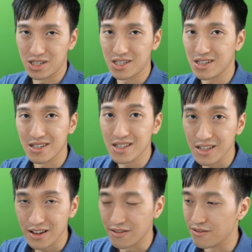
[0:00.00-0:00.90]
just
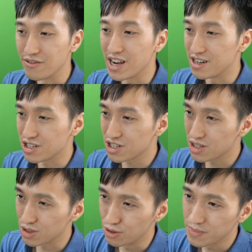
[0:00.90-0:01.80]

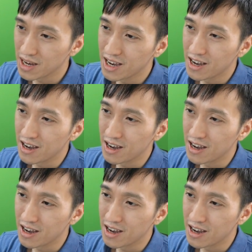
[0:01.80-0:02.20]
vanish. So